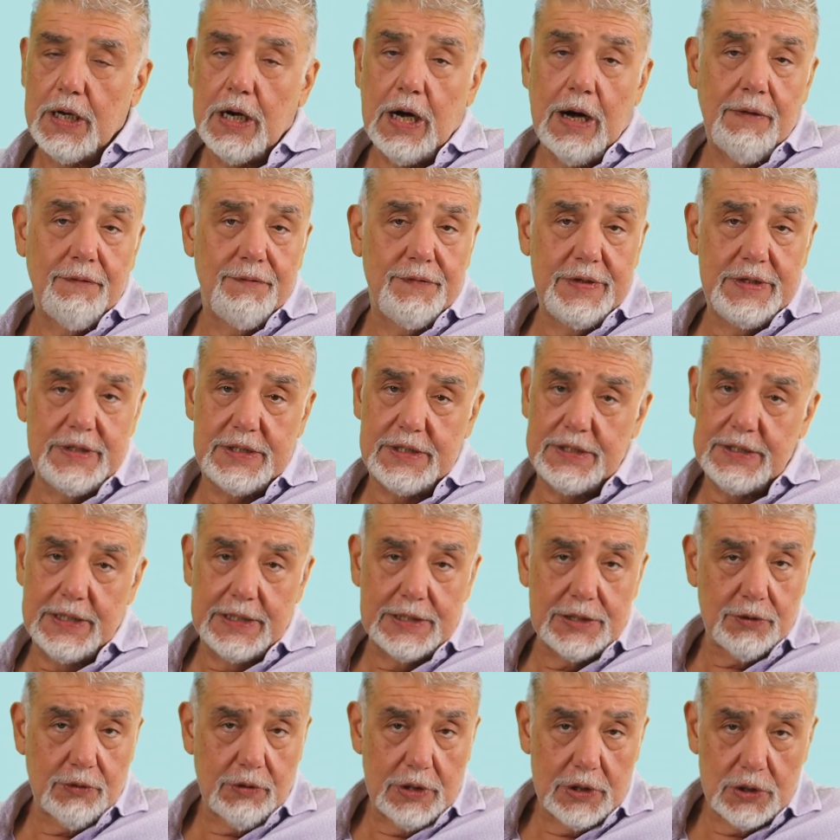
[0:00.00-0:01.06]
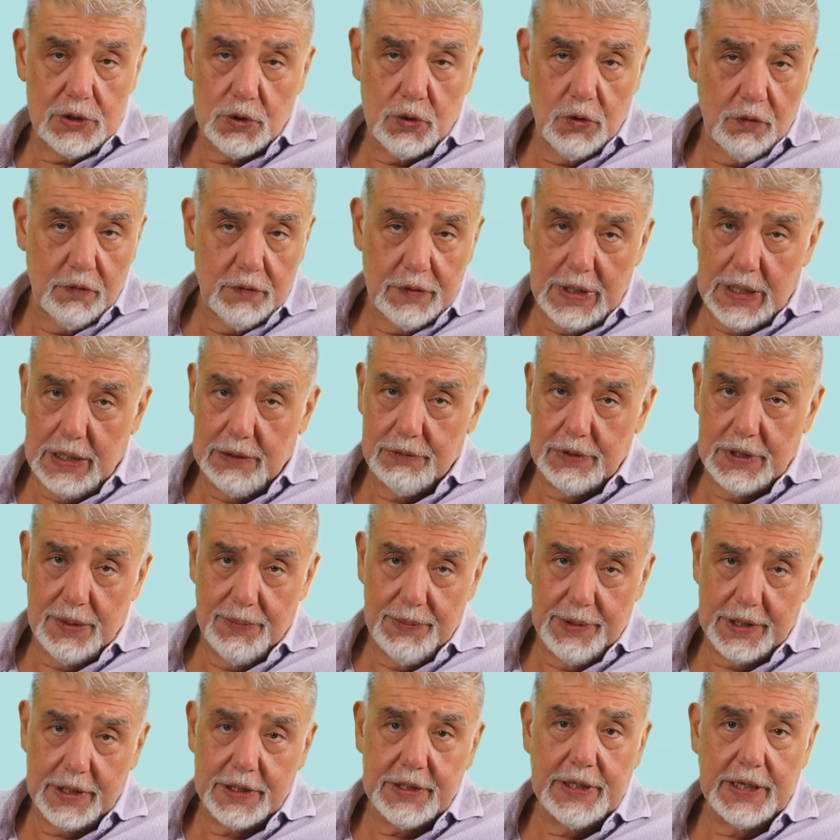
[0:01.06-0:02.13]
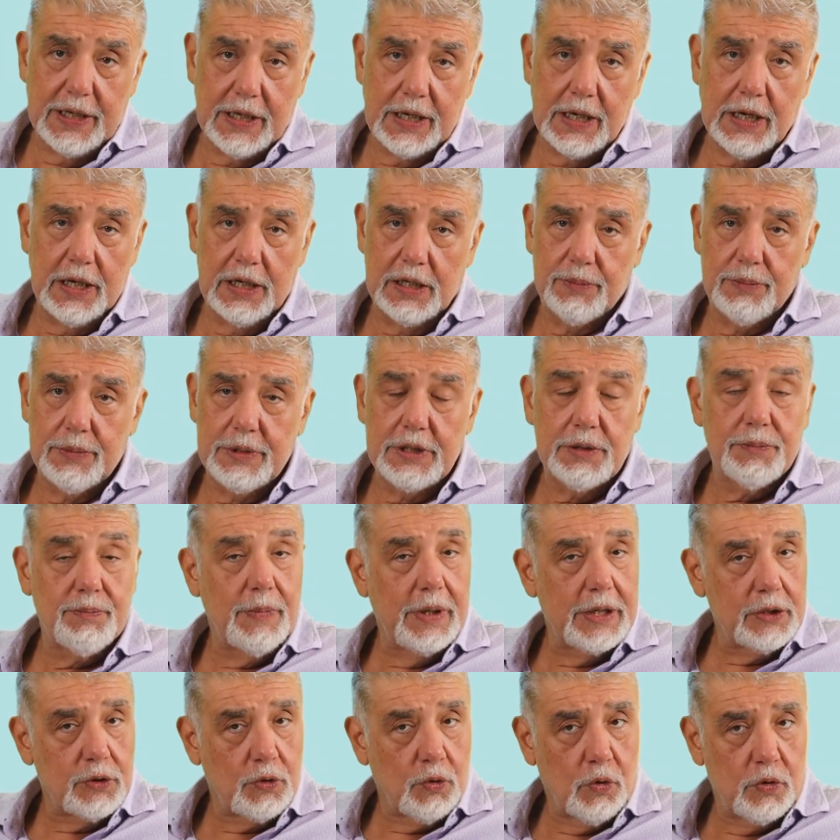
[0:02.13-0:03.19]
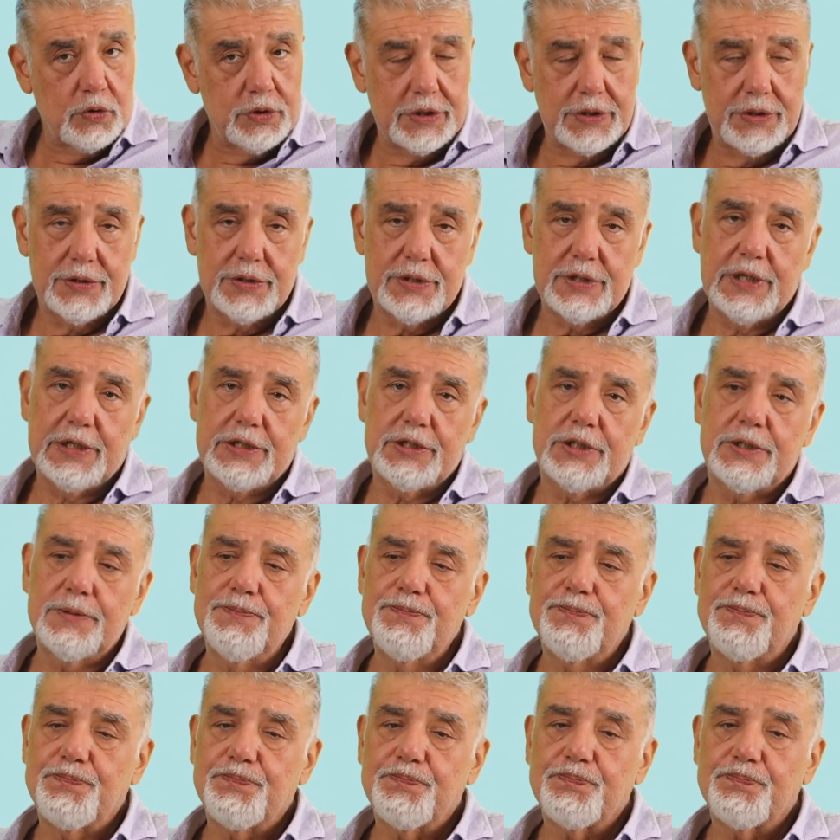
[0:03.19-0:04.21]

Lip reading: Obviously, that's going to slow down the American economy. It might cause a recession,